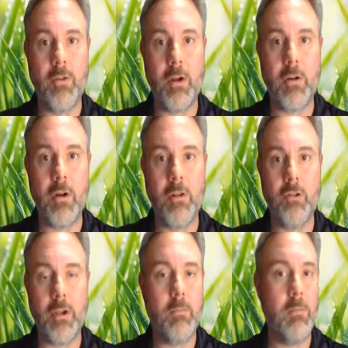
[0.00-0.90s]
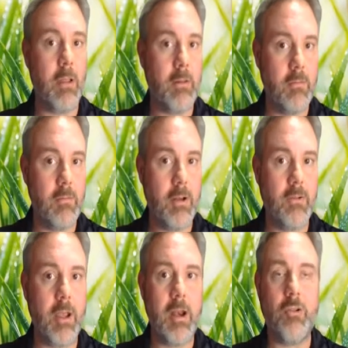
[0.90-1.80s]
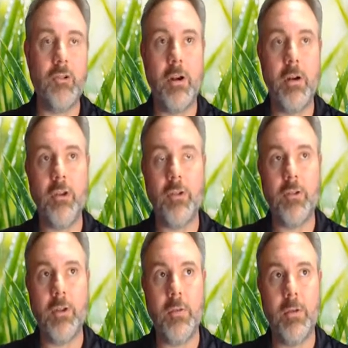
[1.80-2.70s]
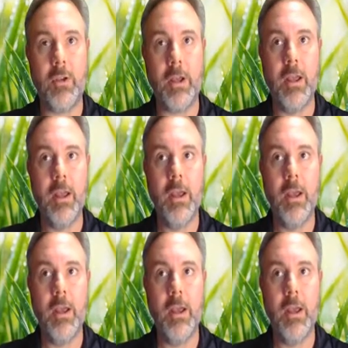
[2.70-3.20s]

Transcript: technology, like let's say next generation sequencing,